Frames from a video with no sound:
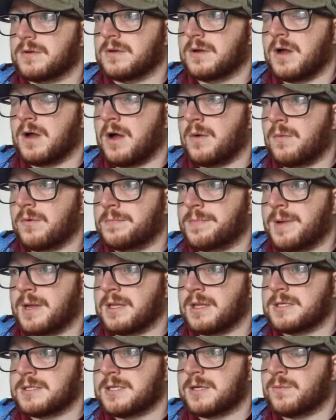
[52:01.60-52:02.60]
Harwood
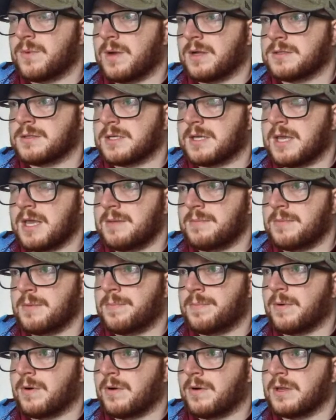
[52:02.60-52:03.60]
Bellis did well to keep the
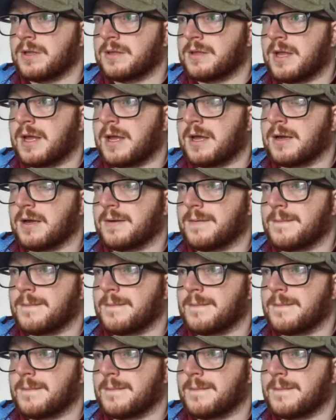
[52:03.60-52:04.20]
ball in there.